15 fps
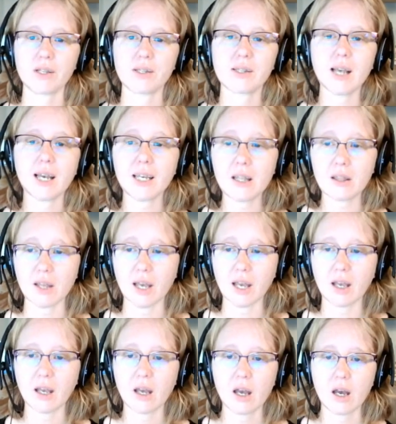The second
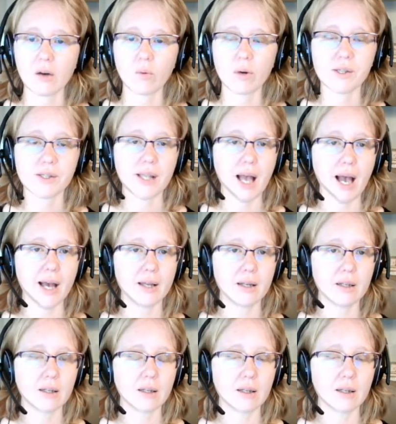thing was that